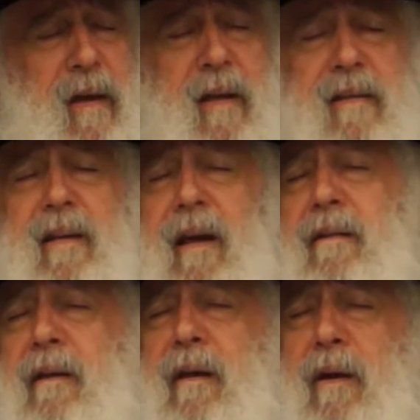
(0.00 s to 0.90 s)
He
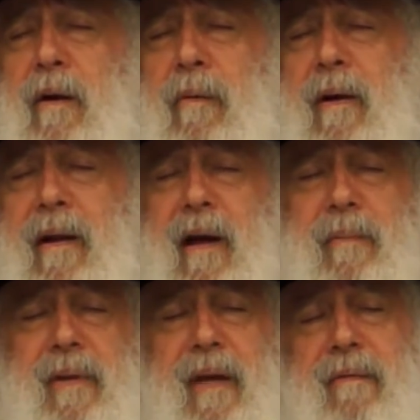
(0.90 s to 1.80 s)
said, well,
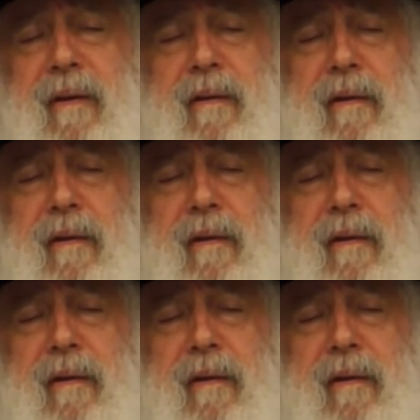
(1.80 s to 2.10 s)
Rabbi David,